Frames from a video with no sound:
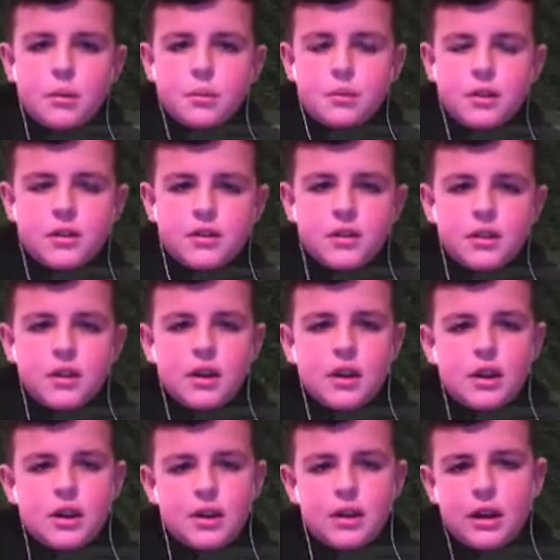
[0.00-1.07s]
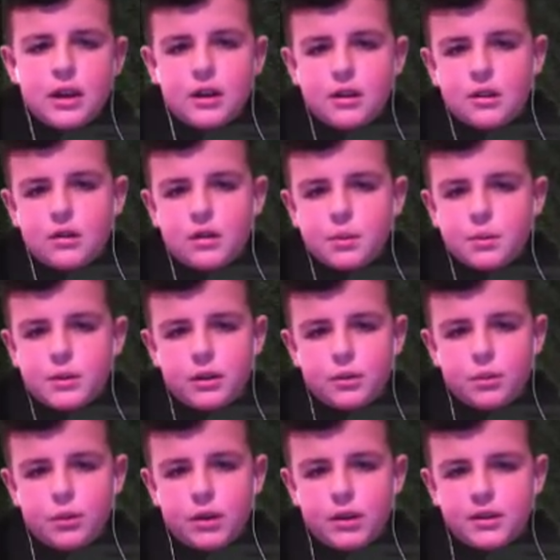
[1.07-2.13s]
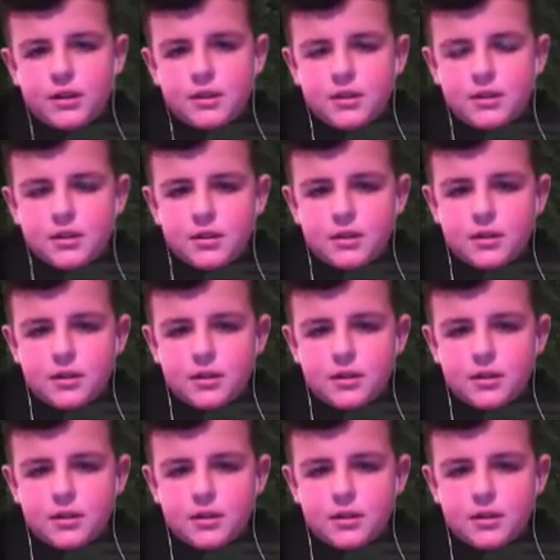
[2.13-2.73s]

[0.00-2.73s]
Press the arrow up key once.